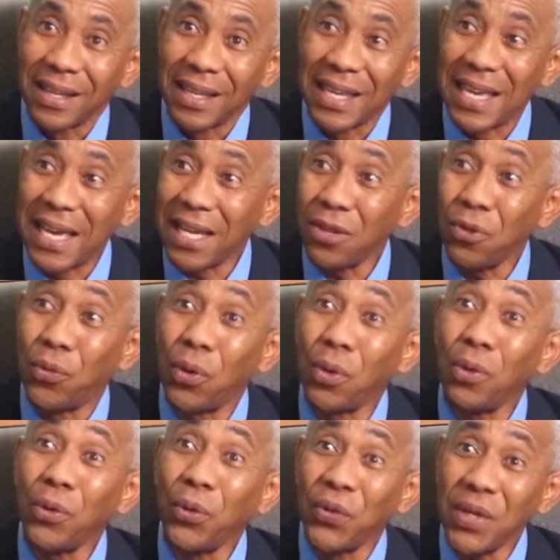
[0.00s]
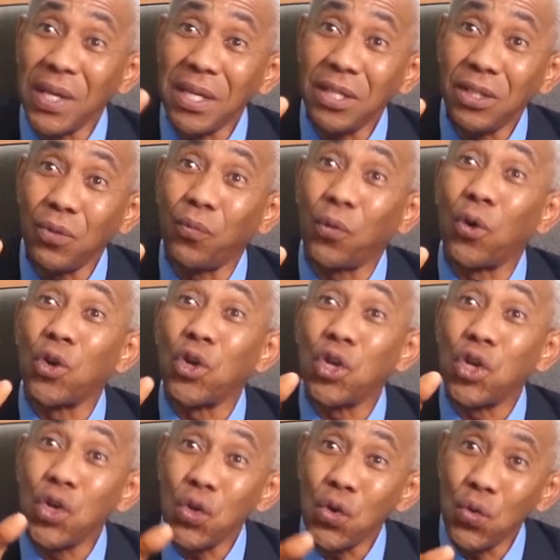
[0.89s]
get those things for
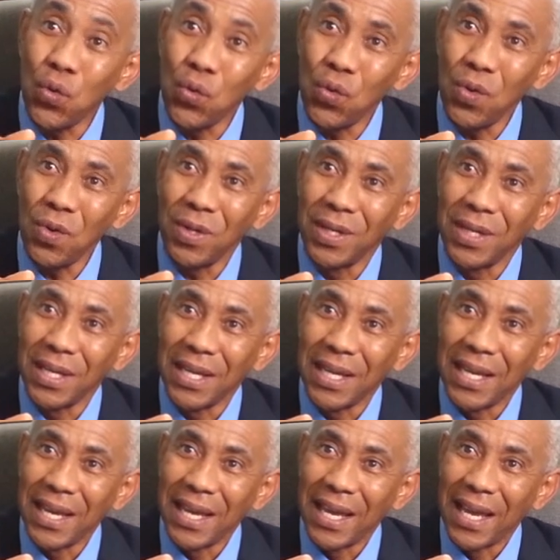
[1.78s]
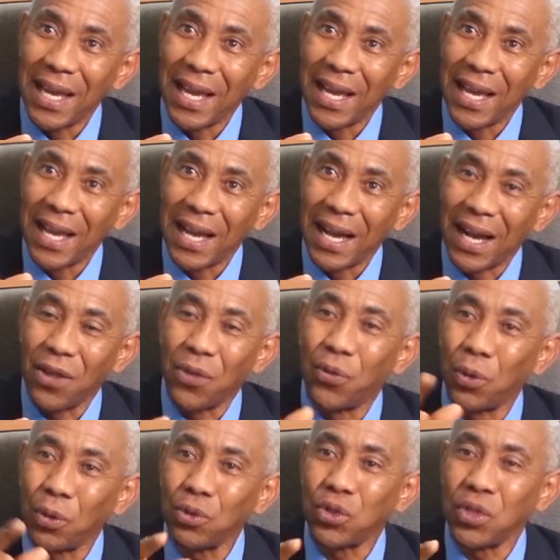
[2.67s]
you, and
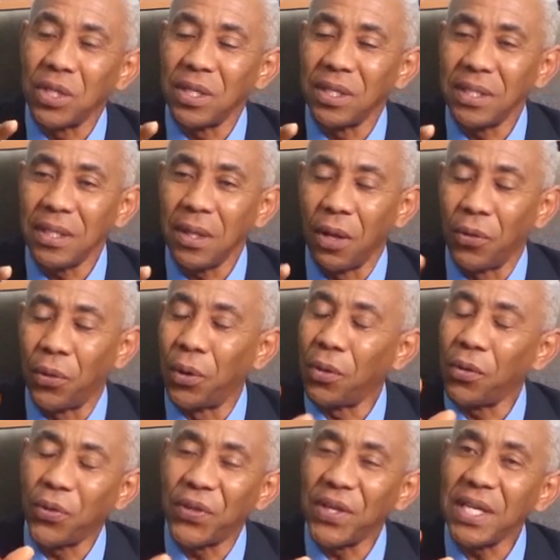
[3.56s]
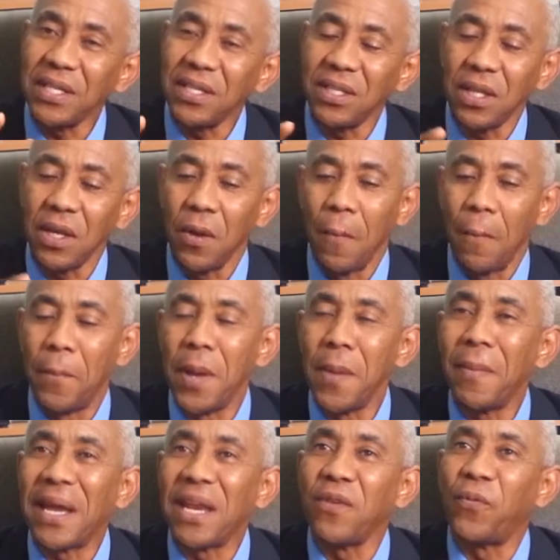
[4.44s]
those things
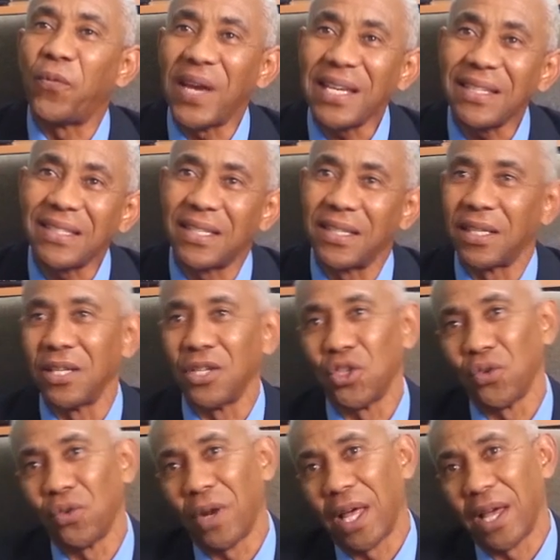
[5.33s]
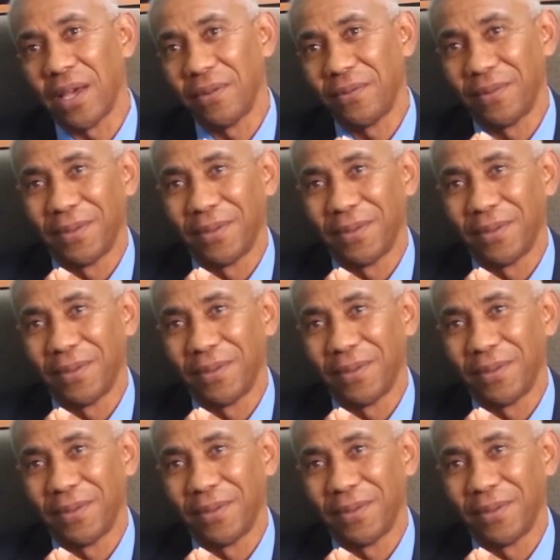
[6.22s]
be manifested in your life.